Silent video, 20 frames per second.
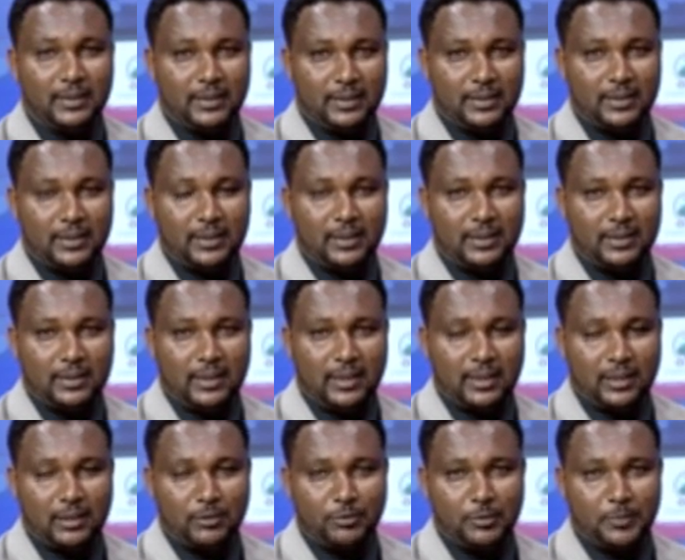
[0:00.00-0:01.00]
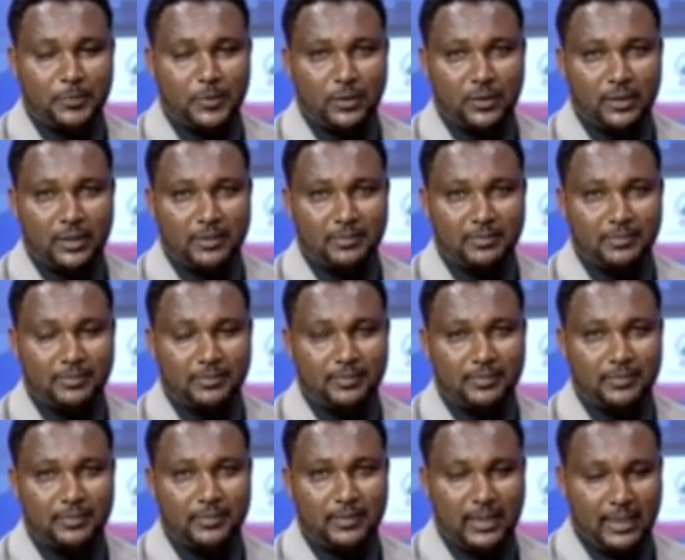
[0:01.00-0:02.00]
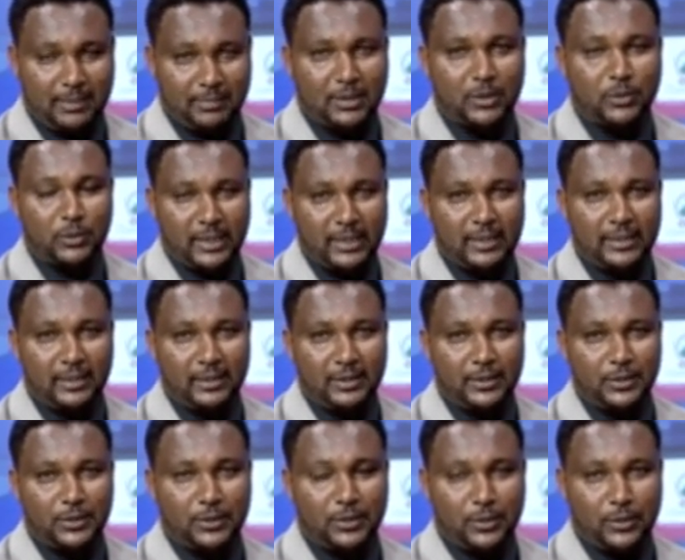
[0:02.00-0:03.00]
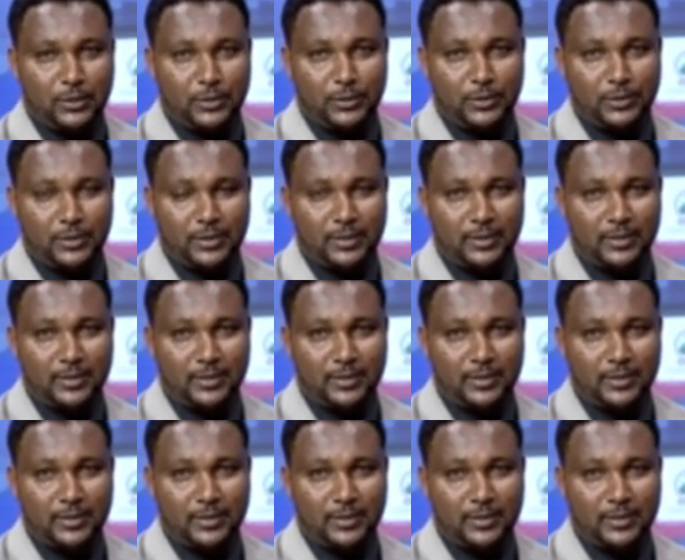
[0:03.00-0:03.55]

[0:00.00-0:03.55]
is an Dhufu program. I'm Anwar Khalil, your host.